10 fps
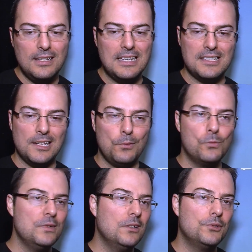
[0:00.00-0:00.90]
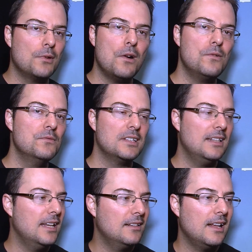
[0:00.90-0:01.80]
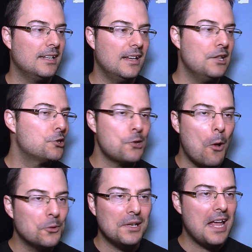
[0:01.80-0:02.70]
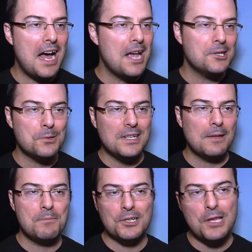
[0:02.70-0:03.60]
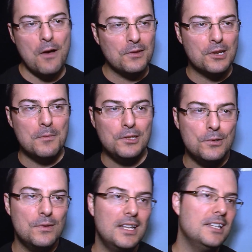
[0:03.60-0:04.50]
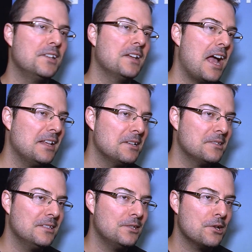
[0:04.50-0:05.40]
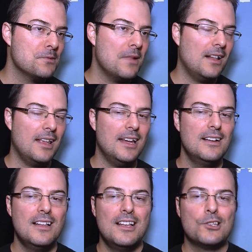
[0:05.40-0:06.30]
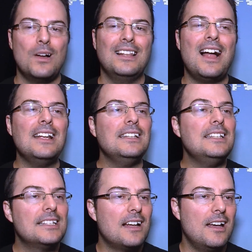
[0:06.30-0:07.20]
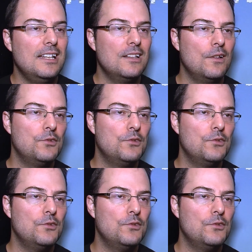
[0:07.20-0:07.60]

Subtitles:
his little wheel drones and then insult an AI so he gets pissed off and come at you, and then the other guy does a melee. So I like these kind of